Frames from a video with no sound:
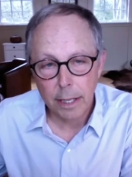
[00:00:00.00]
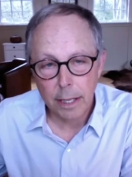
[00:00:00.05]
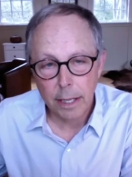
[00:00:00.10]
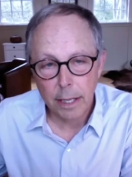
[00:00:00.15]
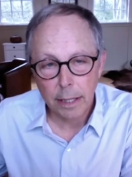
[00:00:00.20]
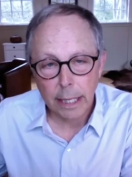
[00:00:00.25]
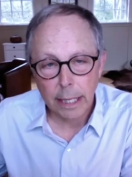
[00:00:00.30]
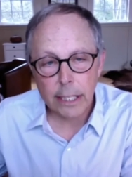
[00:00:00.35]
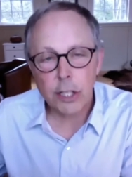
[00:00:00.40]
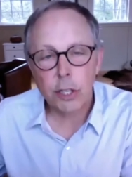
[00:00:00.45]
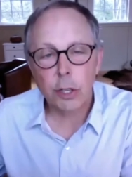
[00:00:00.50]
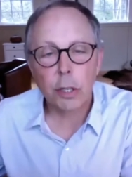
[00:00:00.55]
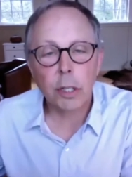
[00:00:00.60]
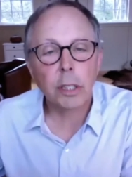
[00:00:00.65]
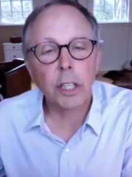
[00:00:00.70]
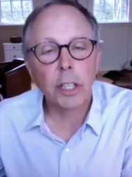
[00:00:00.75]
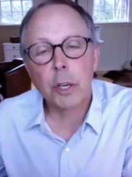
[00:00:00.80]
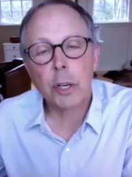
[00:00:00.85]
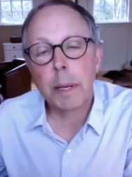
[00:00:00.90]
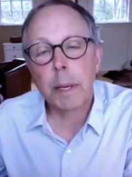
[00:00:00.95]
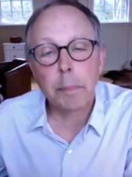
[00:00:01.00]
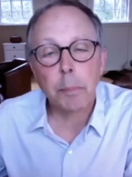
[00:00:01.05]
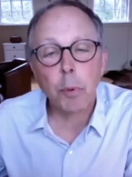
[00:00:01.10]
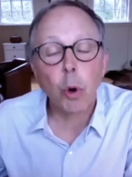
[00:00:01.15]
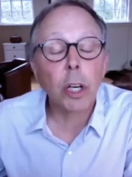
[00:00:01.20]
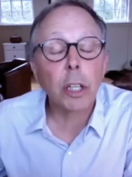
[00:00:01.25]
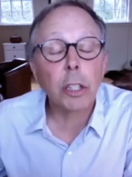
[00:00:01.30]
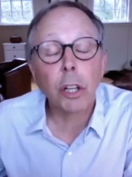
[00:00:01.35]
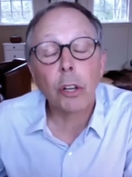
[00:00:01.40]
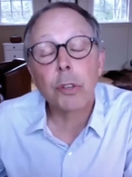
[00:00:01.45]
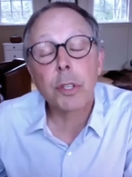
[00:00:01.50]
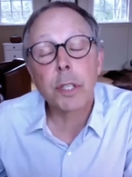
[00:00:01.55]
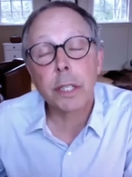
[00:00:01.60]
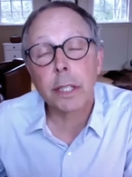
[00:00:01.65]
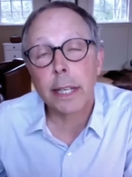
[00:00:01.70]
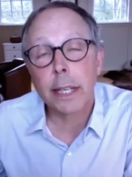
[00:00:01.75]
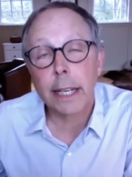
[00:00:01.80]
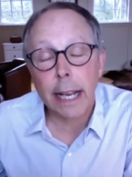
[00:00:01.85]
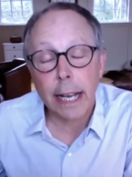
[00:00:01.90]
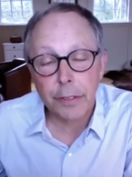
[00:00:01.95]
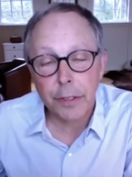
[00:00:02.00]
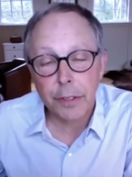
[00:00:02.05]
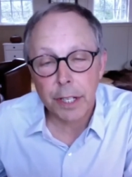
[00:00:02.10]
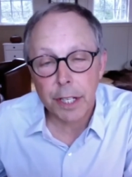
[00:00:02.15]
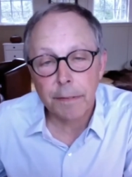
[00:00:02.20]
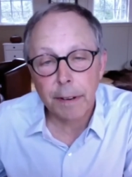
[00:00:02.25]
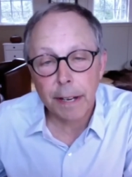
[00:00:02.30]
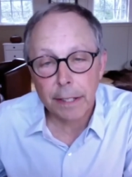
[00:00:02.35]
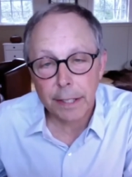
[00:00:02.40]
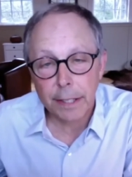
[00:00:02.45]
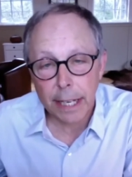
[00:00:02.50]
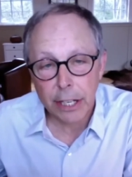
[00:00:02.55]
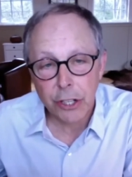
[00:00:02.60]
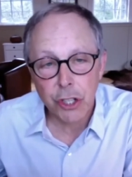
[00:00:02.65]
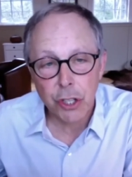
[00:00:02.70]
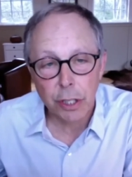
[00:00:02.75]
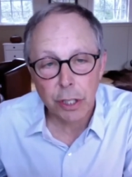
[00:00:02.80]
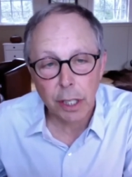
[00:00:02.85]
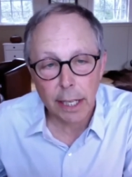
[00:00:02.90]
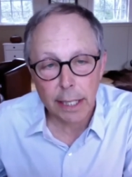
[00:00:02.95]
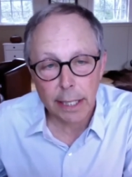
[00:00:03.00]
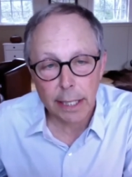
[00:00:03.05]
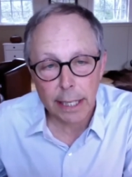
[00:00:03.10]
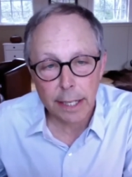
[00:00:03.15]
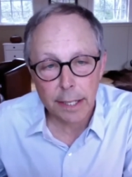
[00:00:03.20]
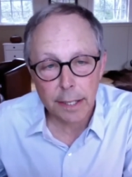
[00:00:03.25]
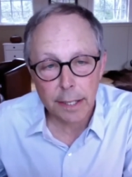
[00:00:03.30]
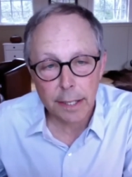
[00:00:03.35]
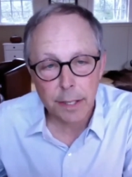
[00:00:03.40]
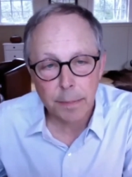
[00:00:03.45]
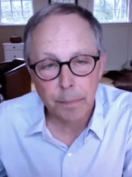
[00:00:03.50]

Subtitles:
Let's look a little bit more closely at these foundational ideas.